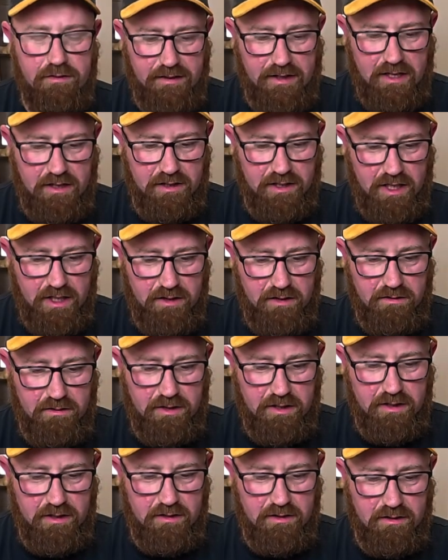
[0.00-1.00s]
value
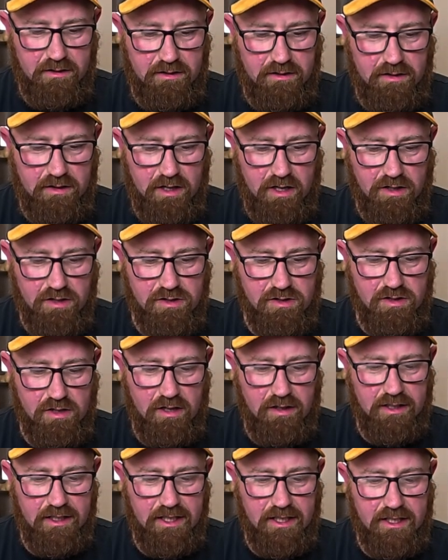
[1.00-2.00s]
on
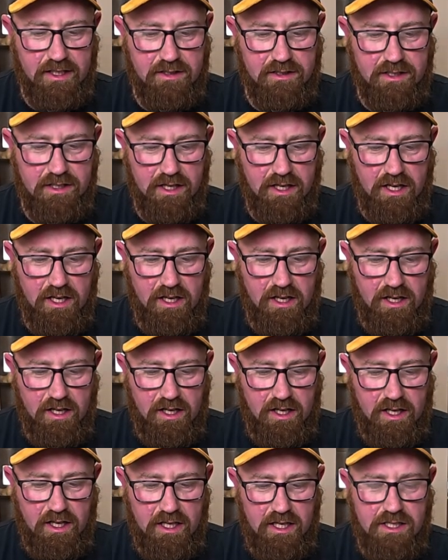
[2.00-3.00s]
Zolis
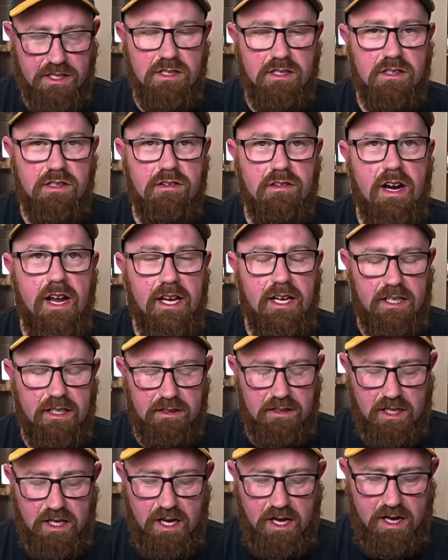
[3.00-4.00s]
isn't
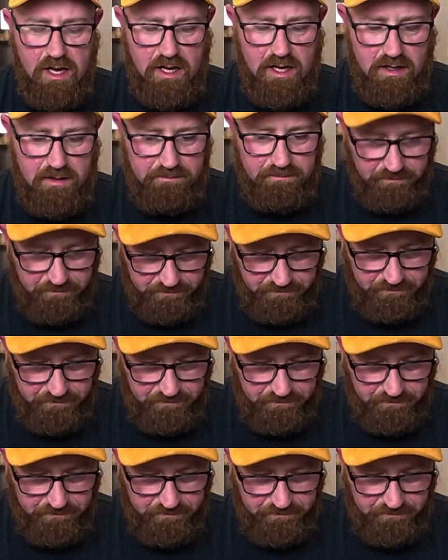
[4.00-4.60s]
great. I